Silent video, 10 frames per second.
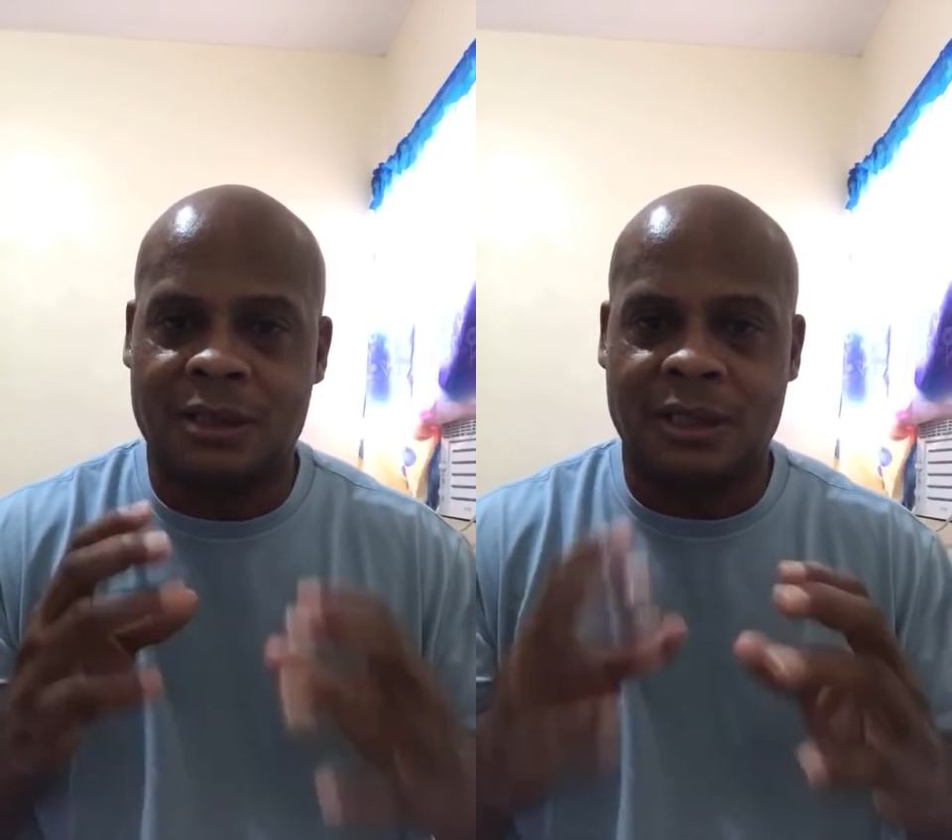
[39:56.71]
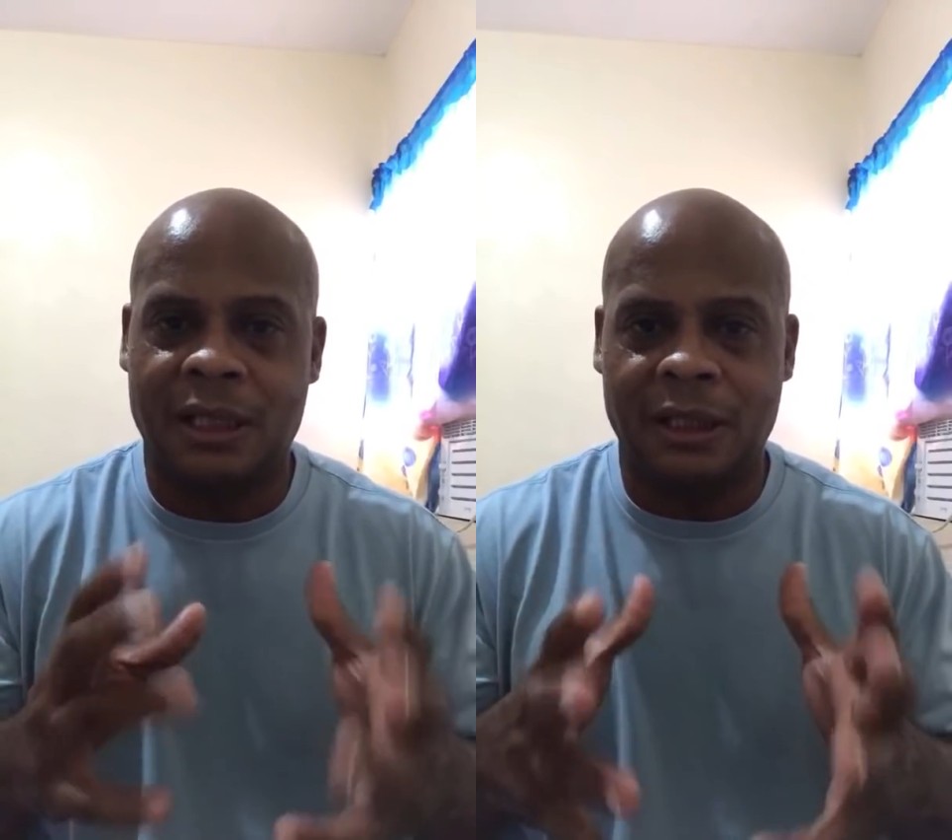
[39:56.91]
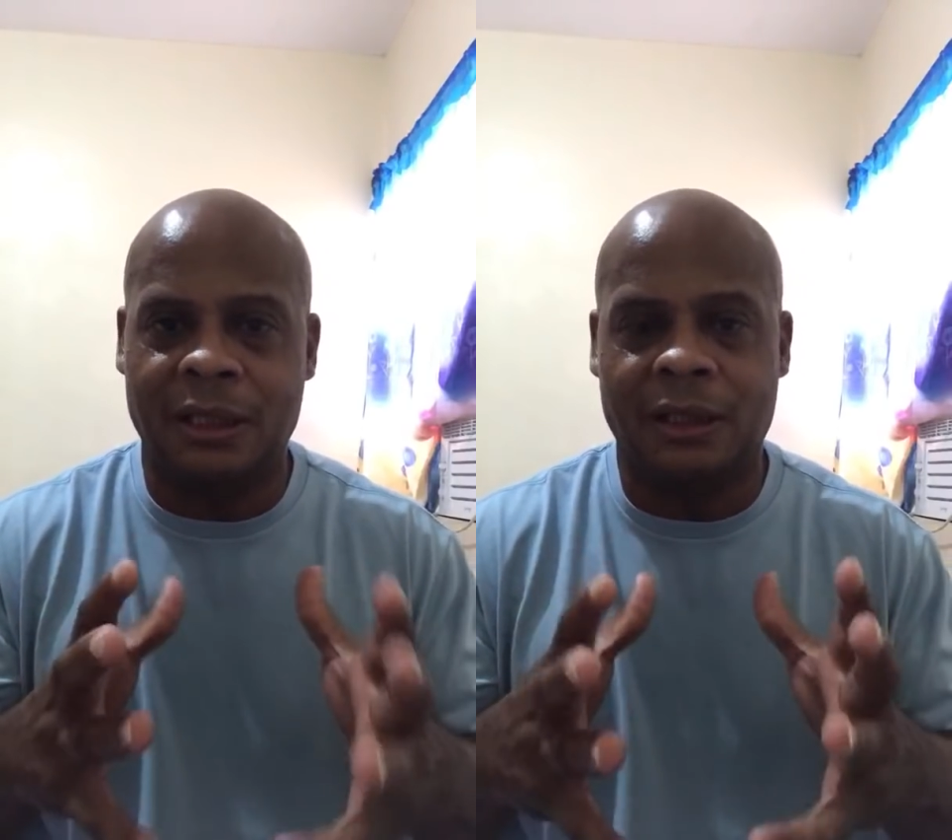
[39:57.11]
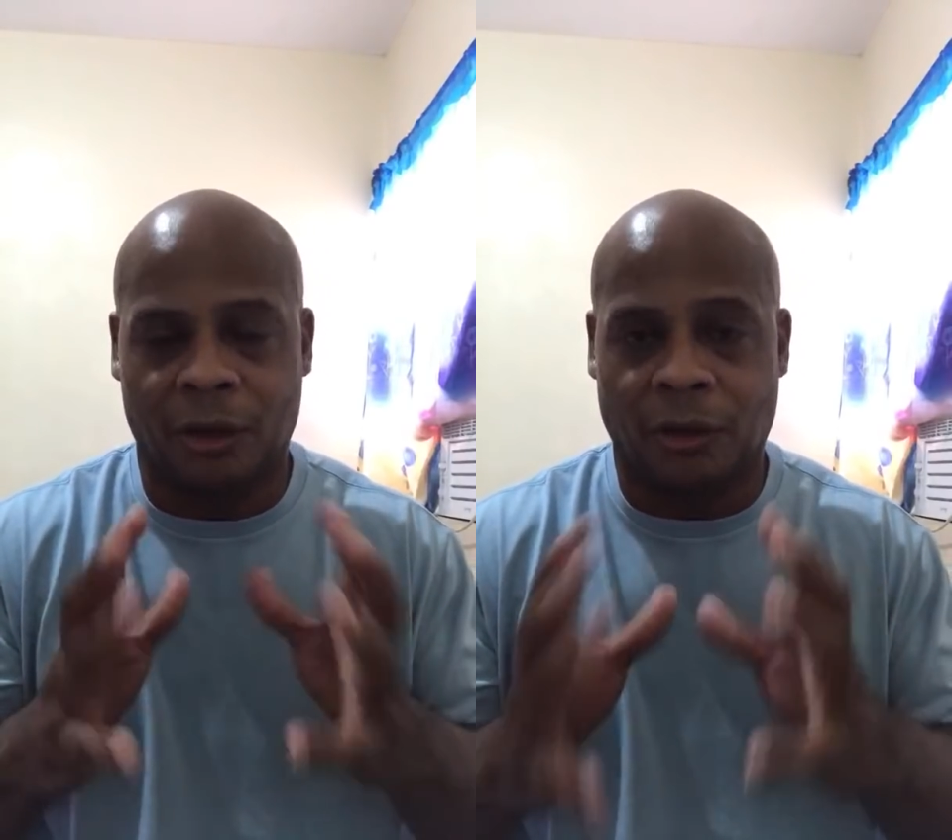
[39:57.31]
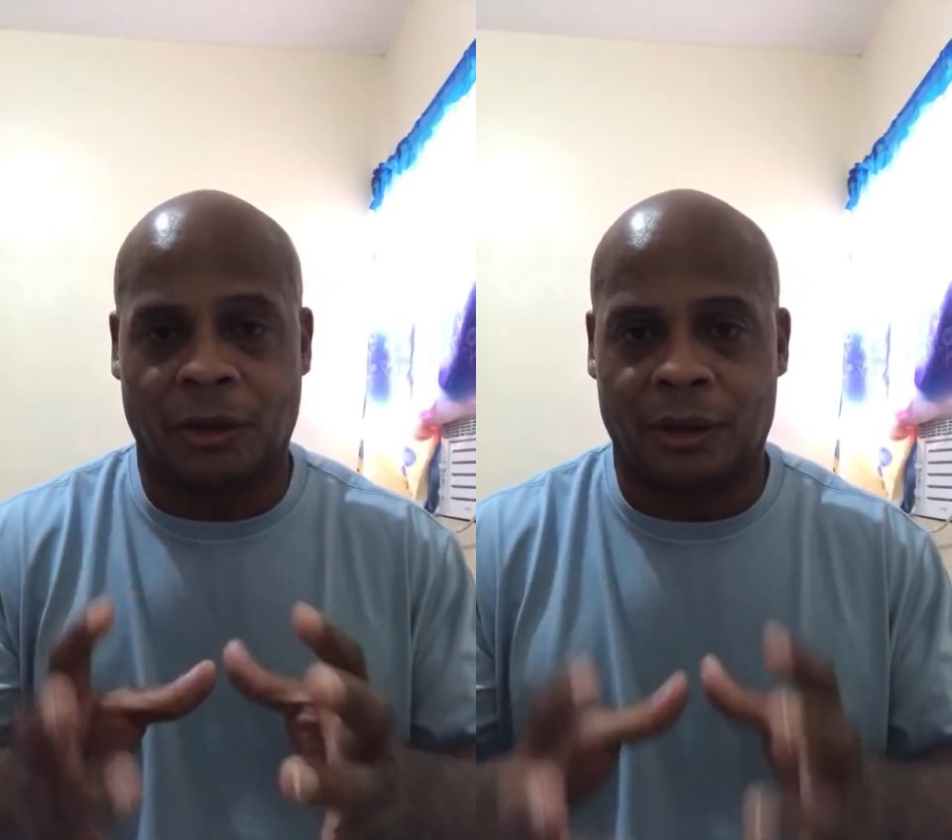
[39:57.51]
the city
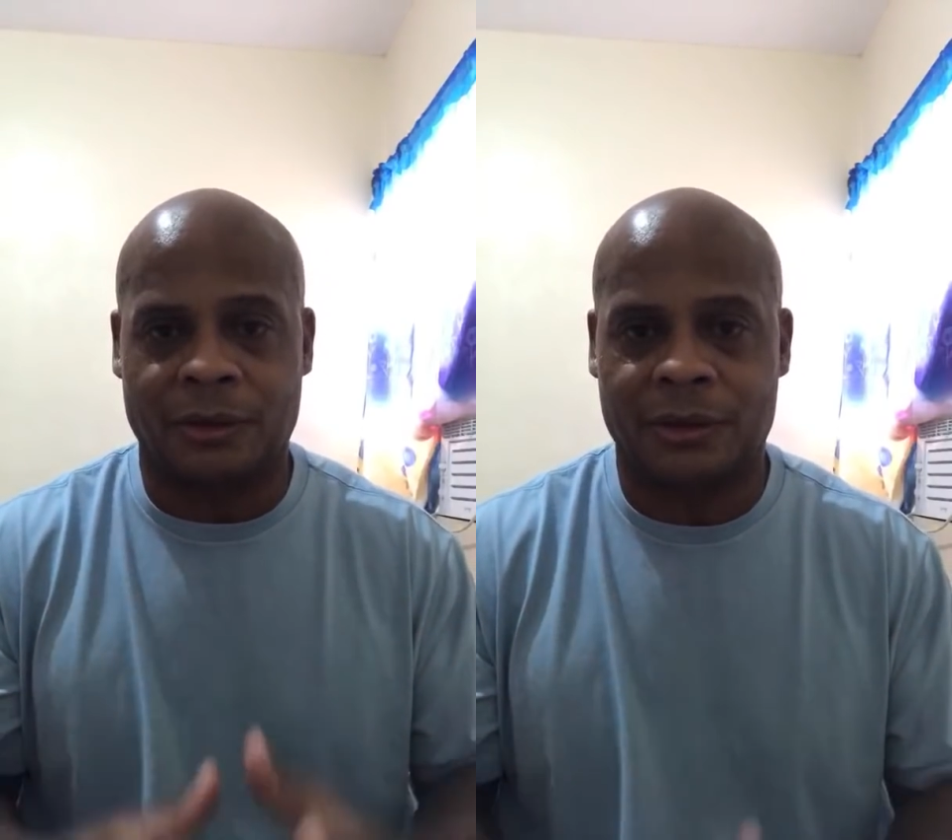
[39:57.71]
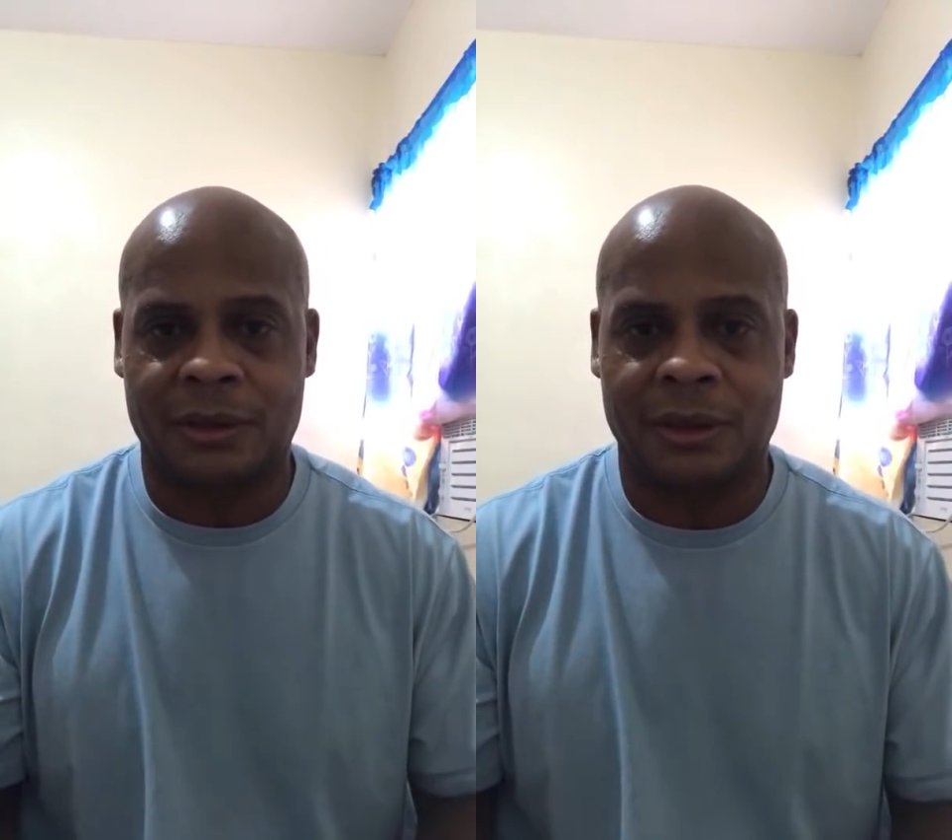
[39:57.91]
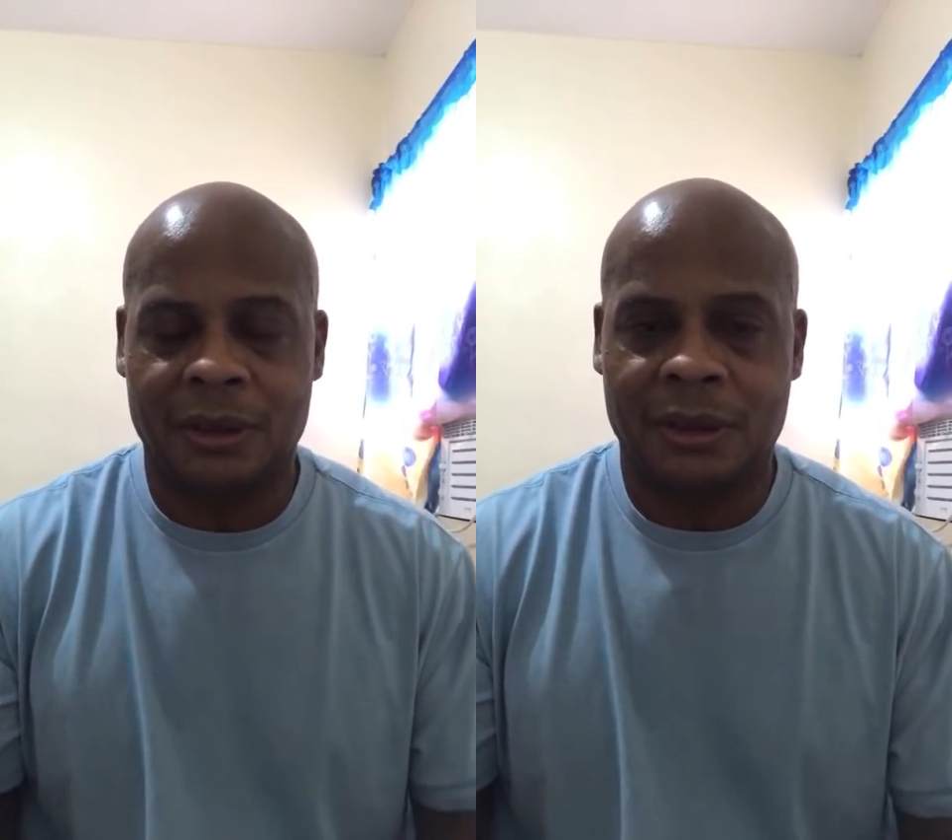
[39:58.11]
girls.